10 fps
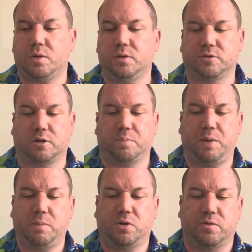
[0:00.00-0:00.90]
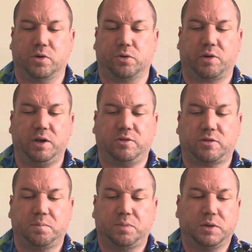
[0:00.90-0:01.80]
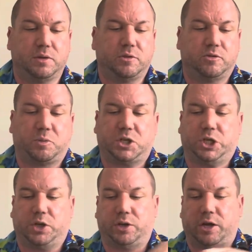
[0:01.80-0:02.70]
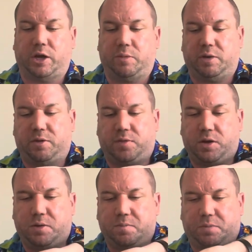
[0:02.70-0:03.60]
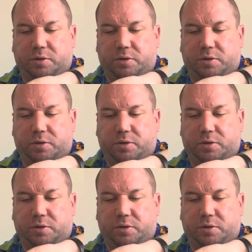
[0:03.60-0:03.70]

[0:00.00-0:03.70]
So a bit more of an upgrade, especially on the ABV.